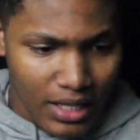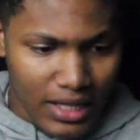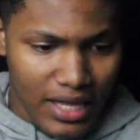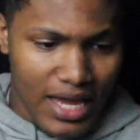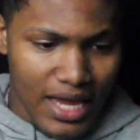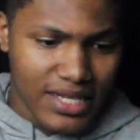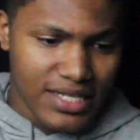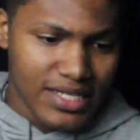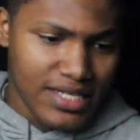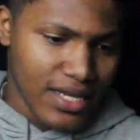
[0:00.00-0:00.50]

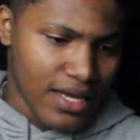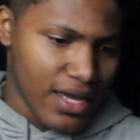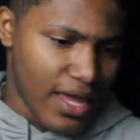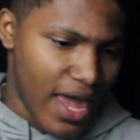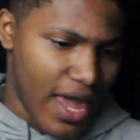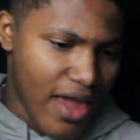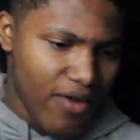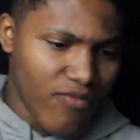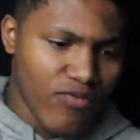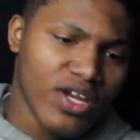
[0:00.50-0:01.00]
that's
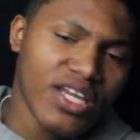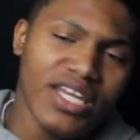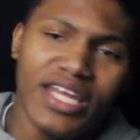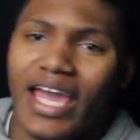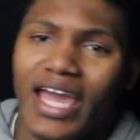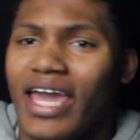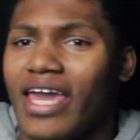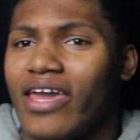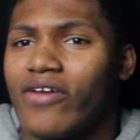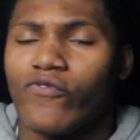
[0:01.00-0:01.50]

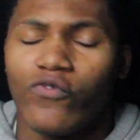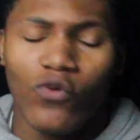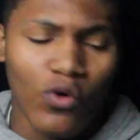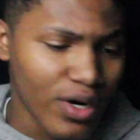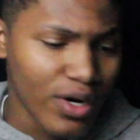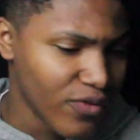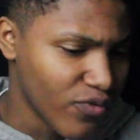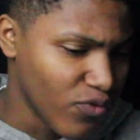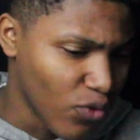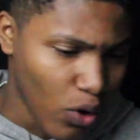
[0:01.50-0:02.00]
Everyday,
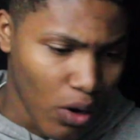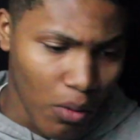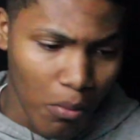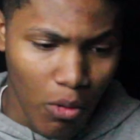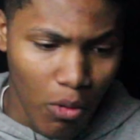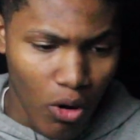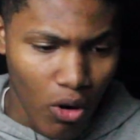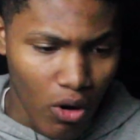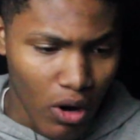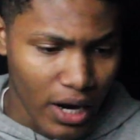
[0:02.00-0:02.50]
44
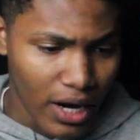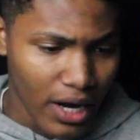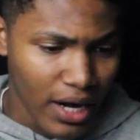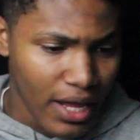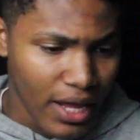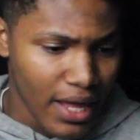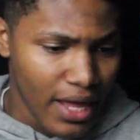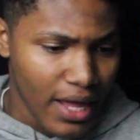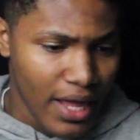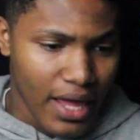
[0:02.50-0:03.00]
More,
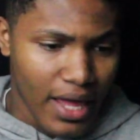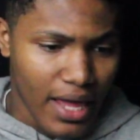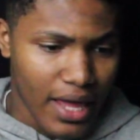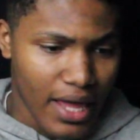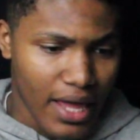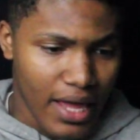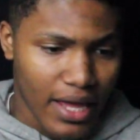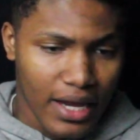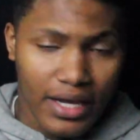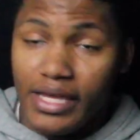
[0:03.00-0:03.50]

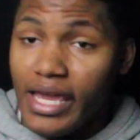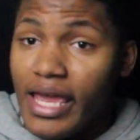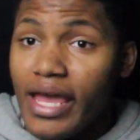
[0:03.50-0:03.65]
and